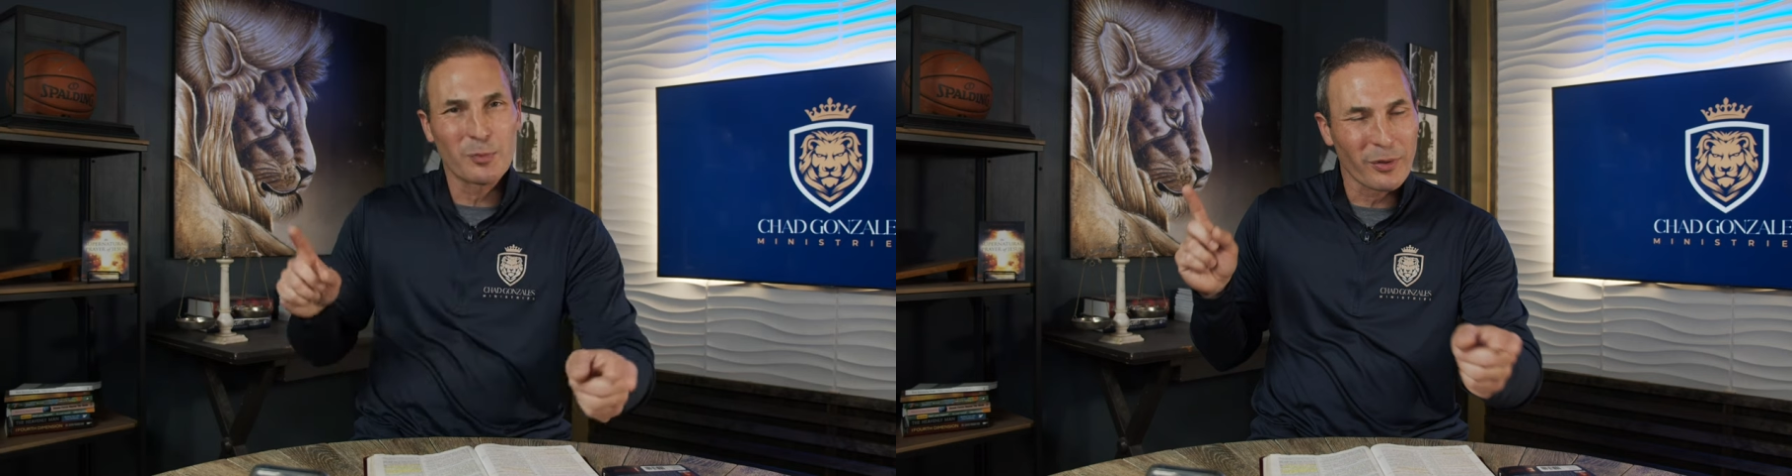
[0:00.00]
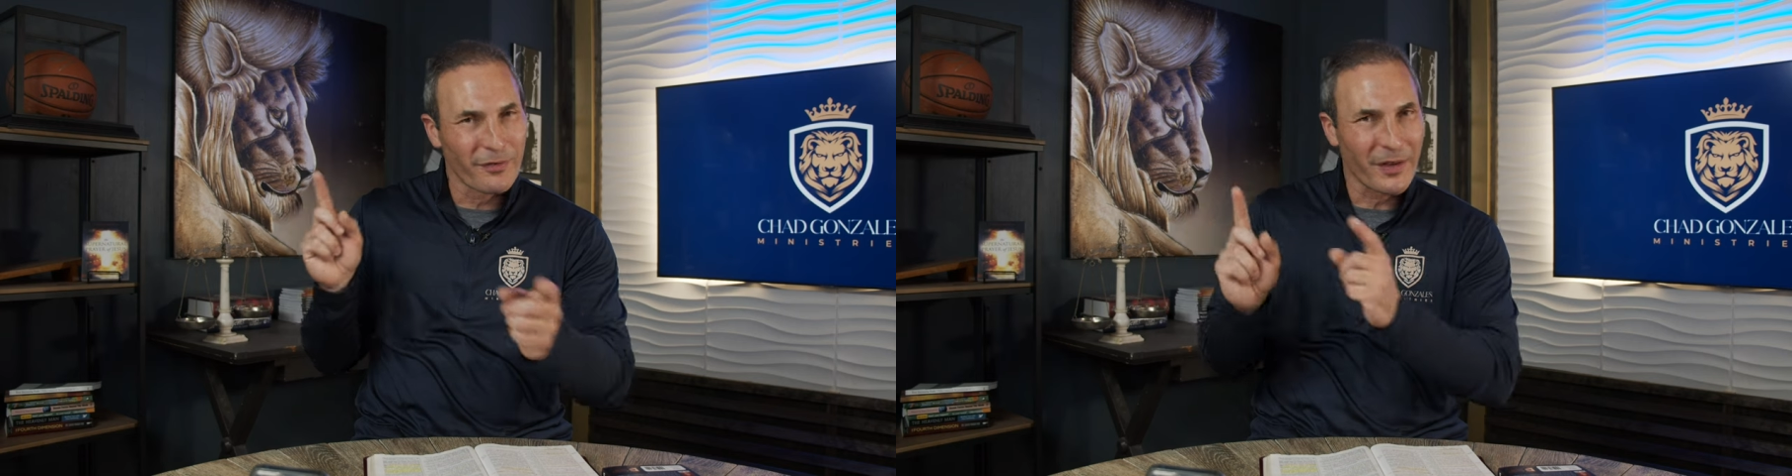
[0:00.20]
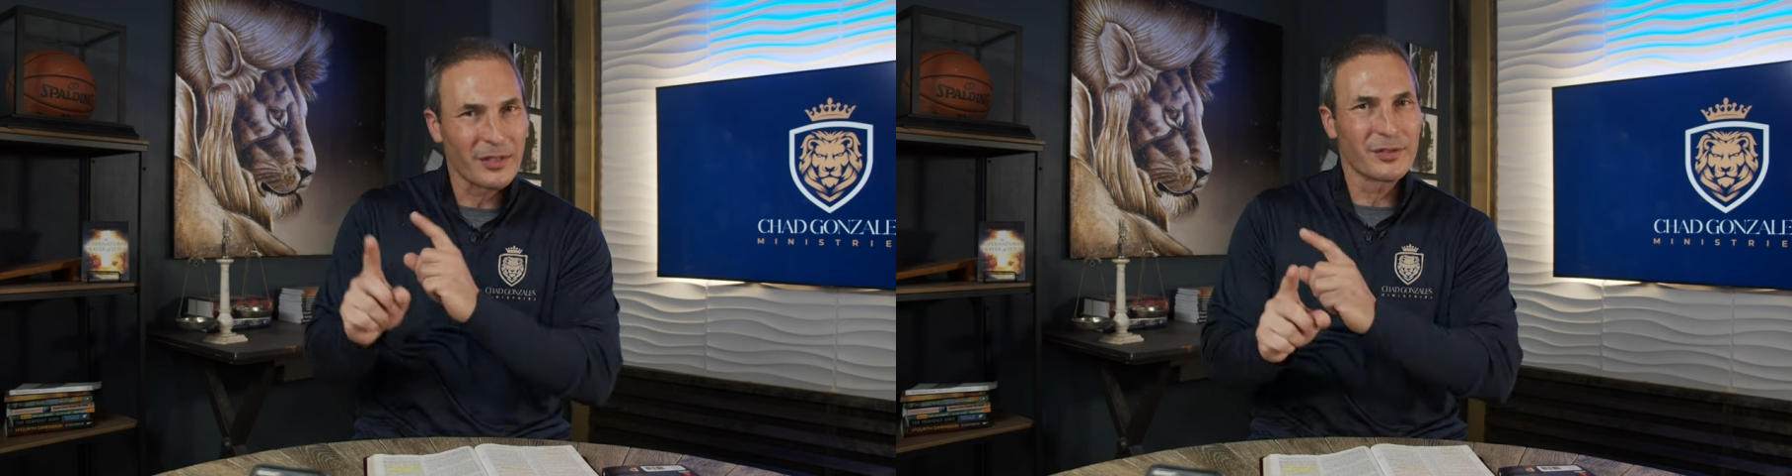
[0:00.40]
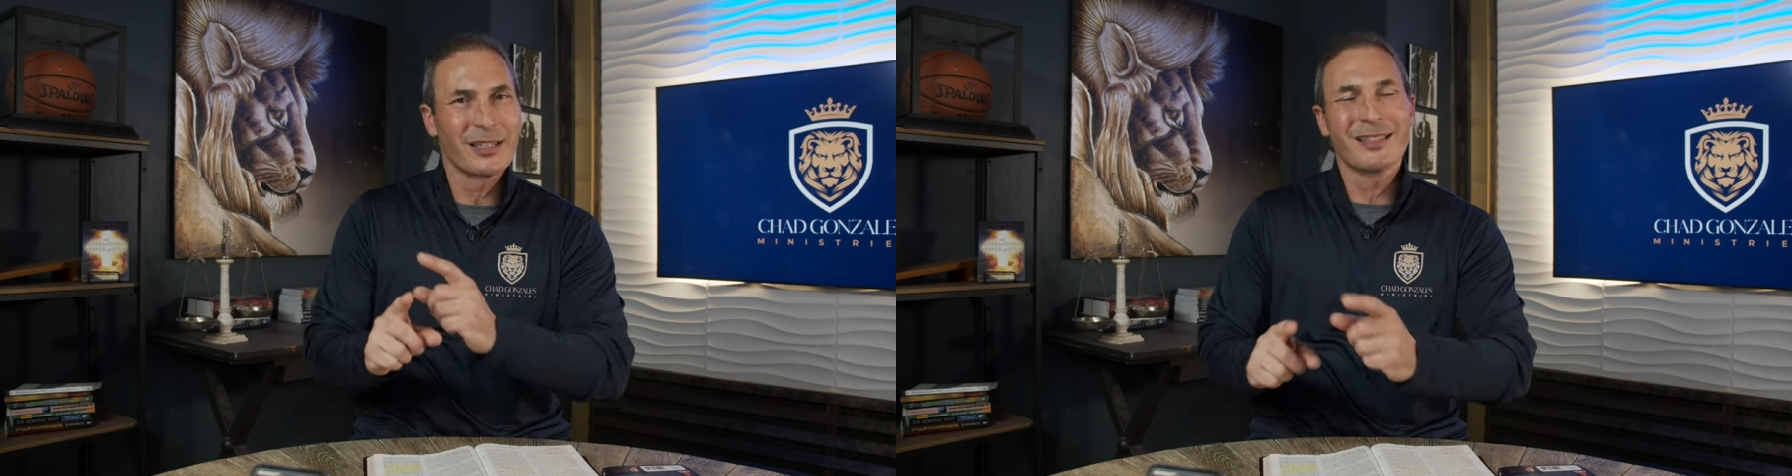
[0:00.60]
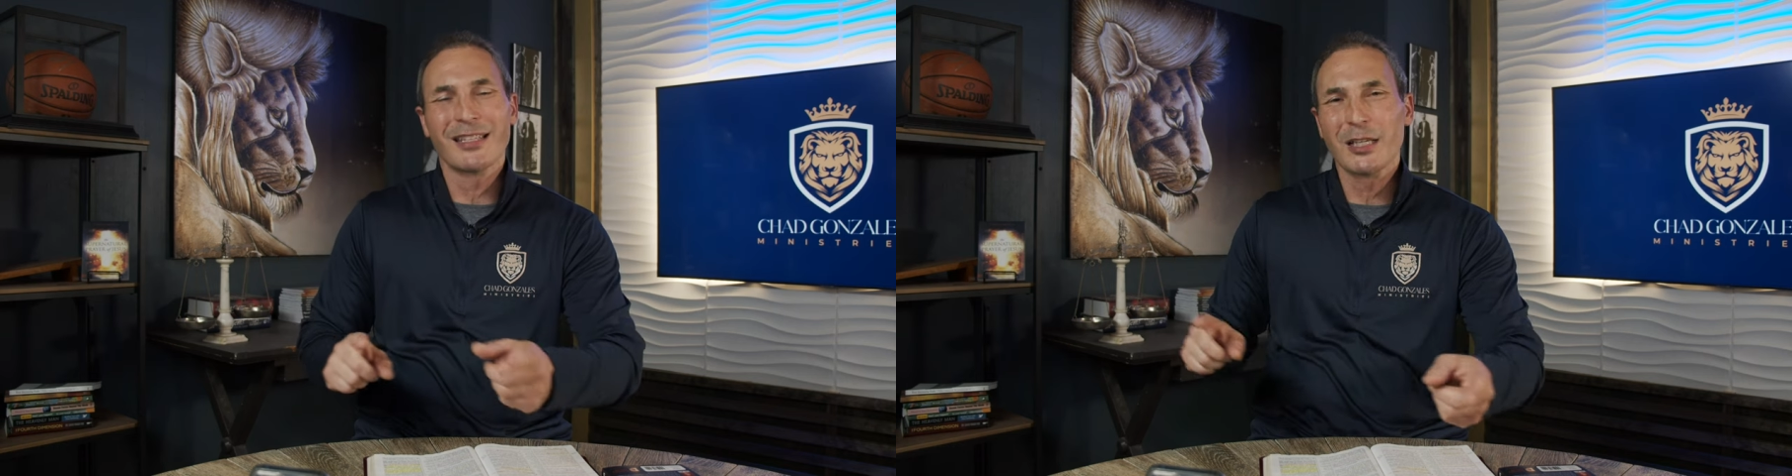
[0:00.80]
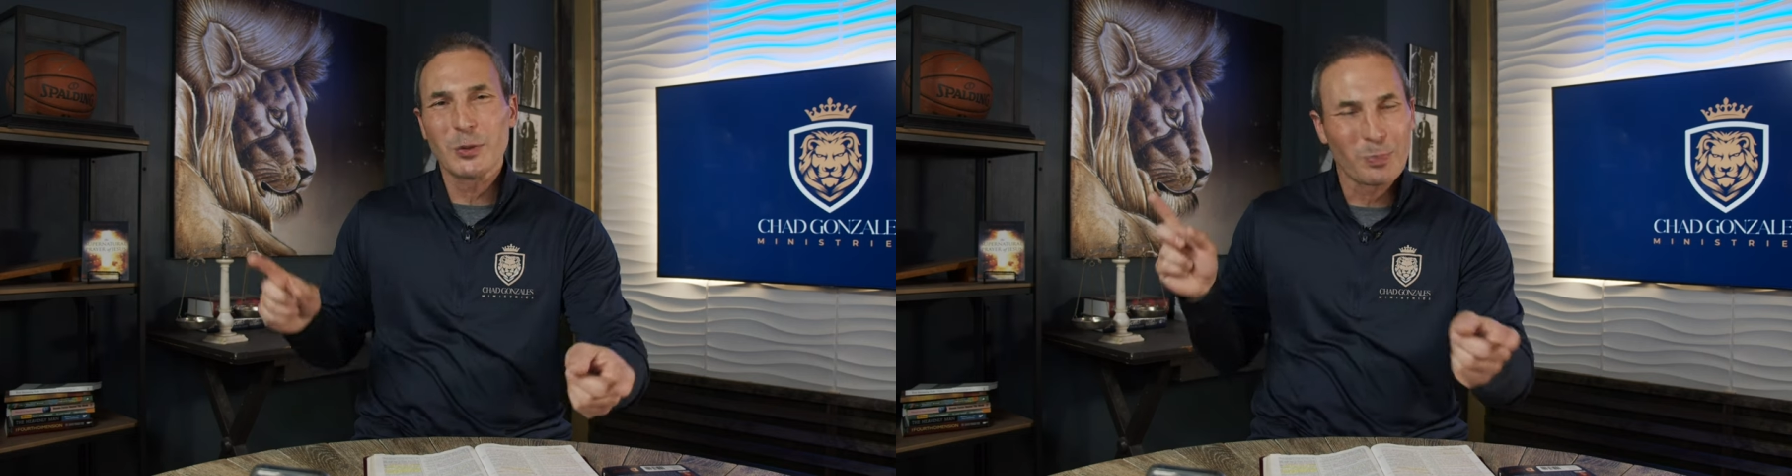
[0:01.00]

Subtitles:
profess these things,